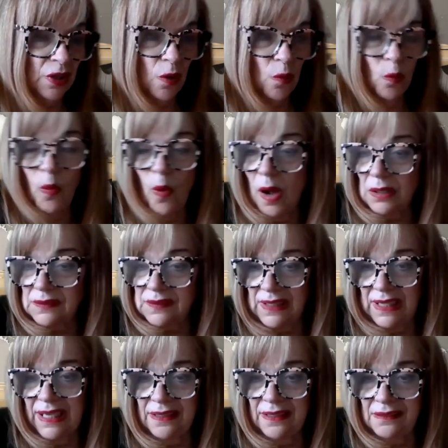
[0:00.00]
walked
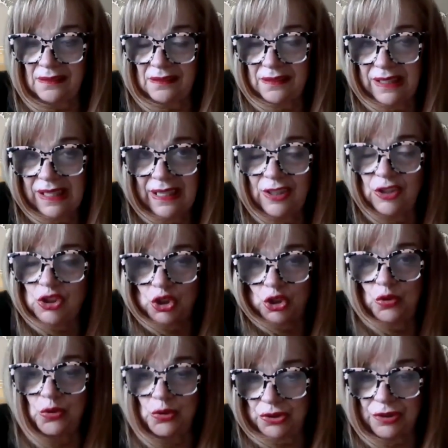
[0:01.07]
in his
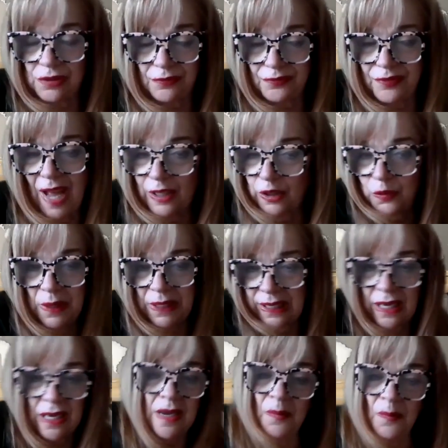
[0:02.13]
shoes following
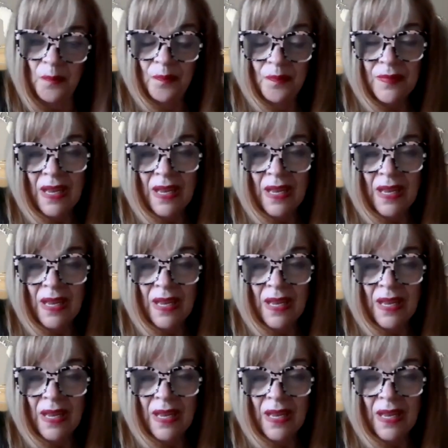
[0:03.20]
him.